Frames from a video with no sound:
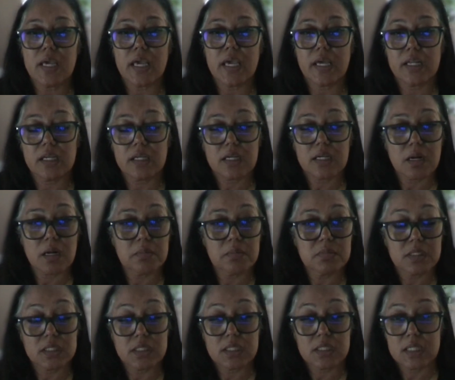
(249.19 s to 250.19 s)
And it
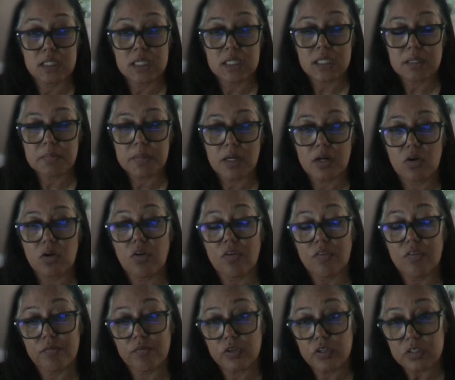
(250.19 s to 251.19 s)
comes in an
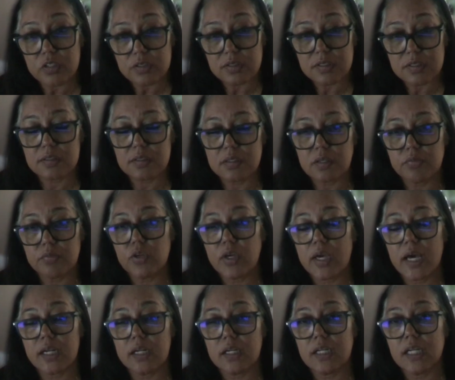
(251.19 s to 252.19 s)
email. Versus if
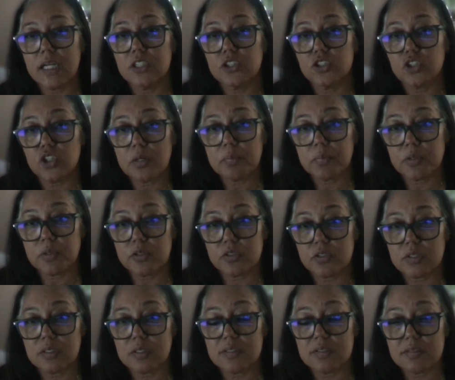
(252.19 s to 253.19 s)
you had an HR
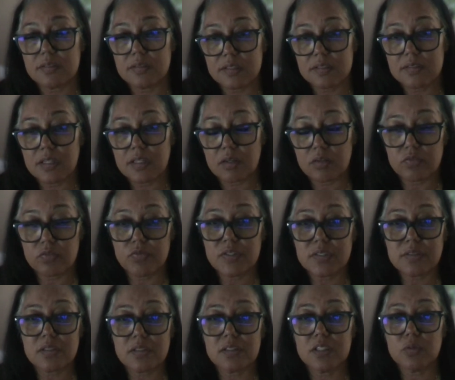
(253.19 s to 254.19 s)
person that sits down
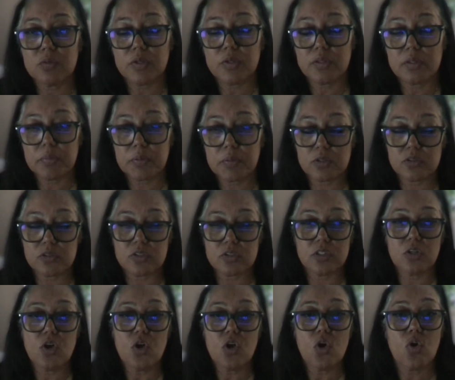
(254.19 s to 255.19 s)
physically with the
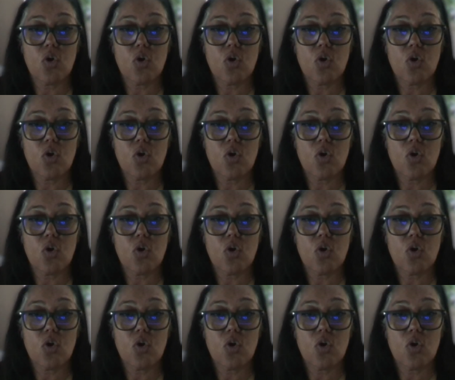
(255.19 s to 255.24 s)
person